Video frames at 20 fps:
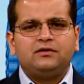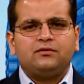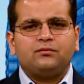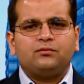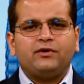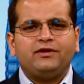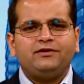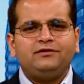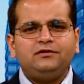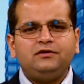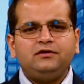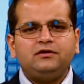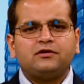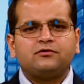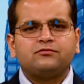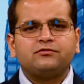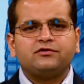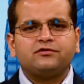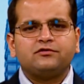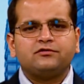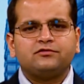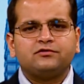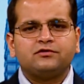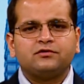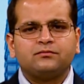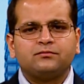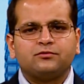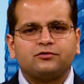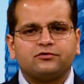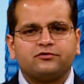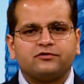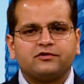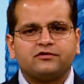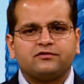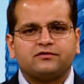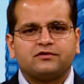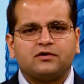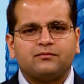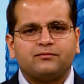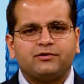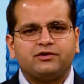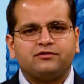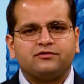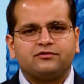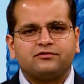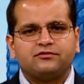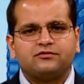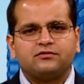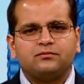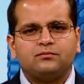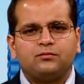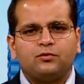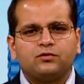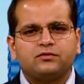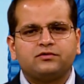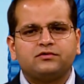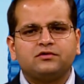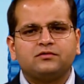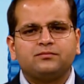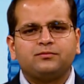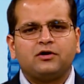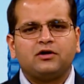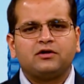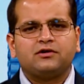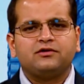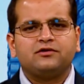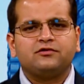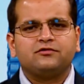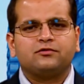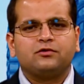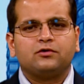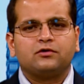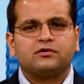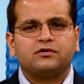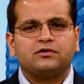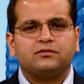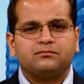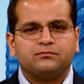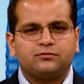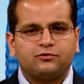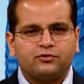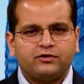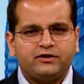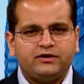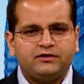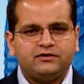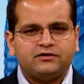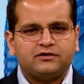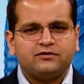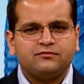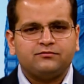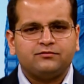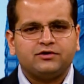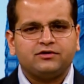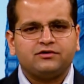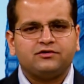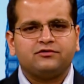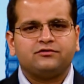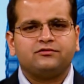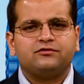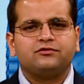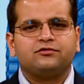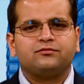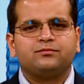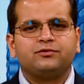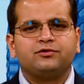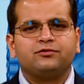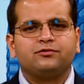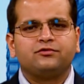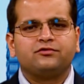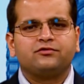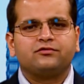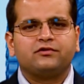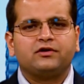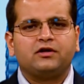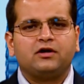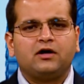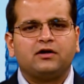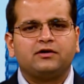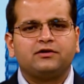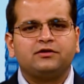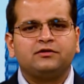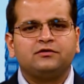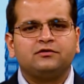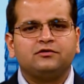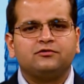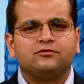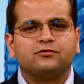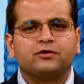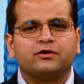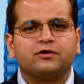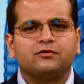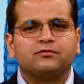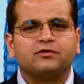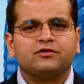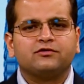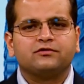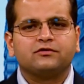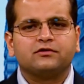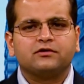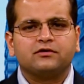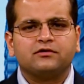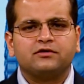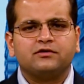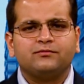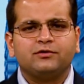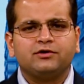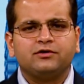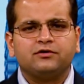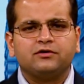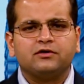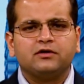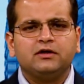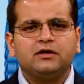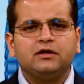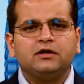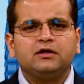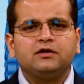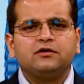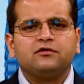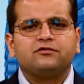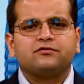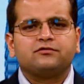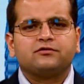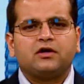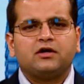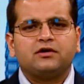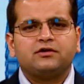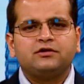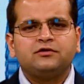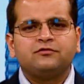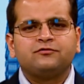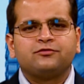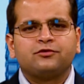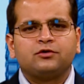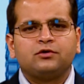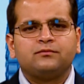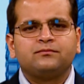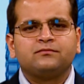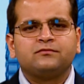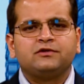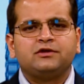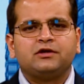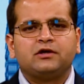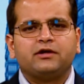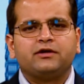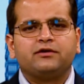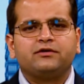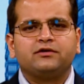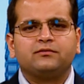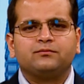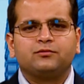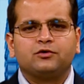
When the acquisition process commenced, both the parties got embroiled in various disputes regarding the joint venture agreement, starting from the hiring